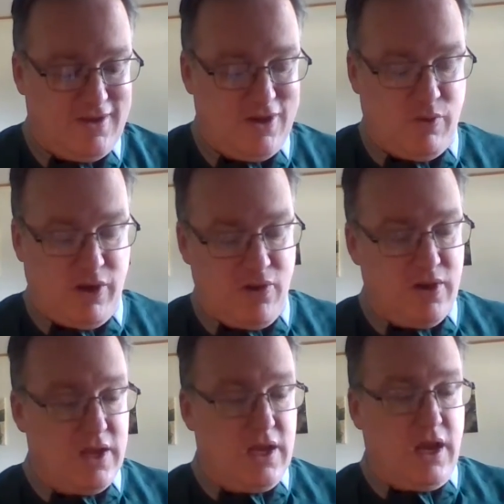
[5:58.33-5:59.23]
Here we
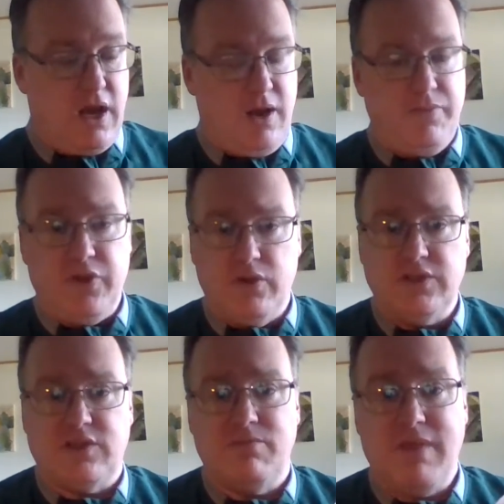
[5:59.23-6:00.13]
go. There
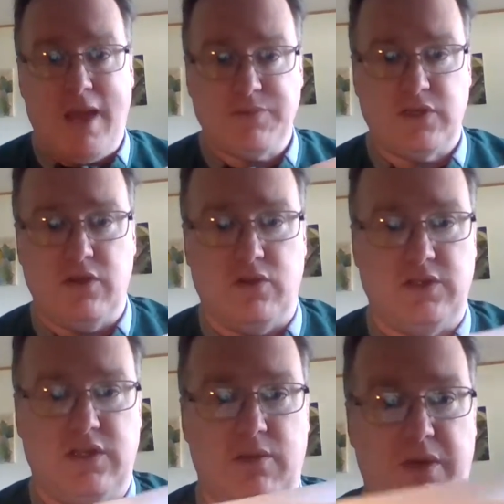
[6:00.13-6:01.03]
is some map
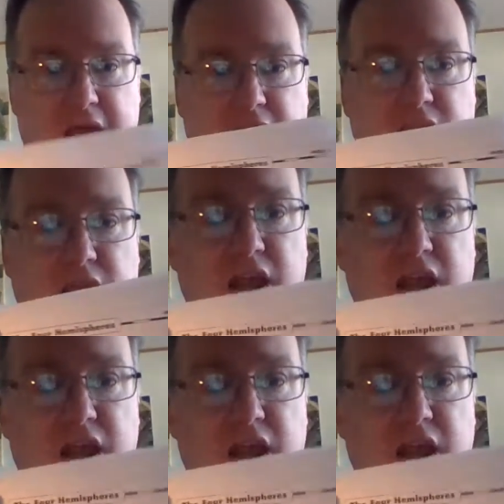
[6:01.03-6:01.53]
skills in the back that